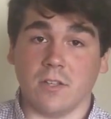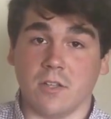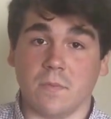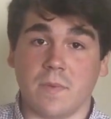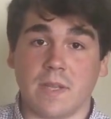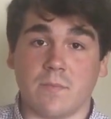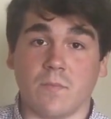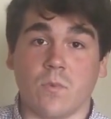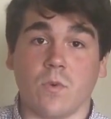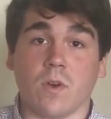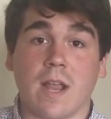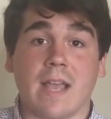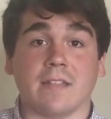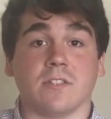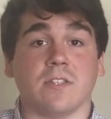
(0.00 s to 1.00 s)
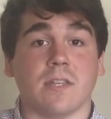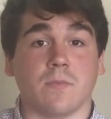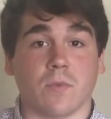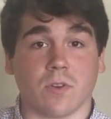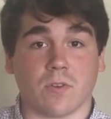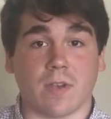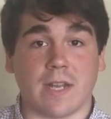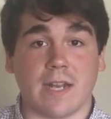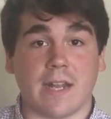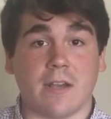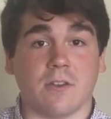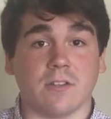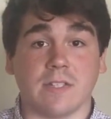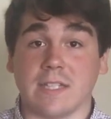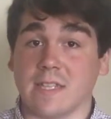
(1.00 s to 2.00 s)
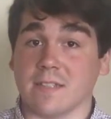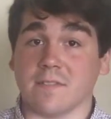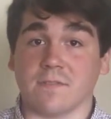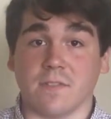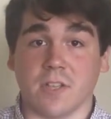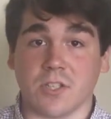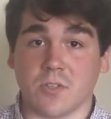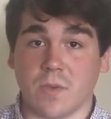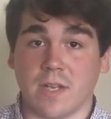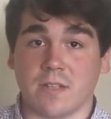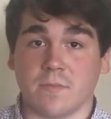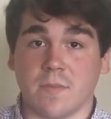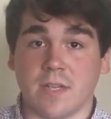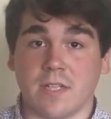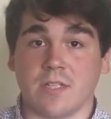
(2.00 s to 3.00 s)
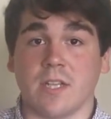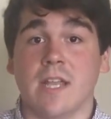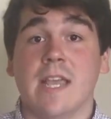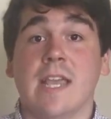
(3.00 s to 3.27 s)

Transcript: little bit more as you get more credit hours. It doesn't fluctuate as much.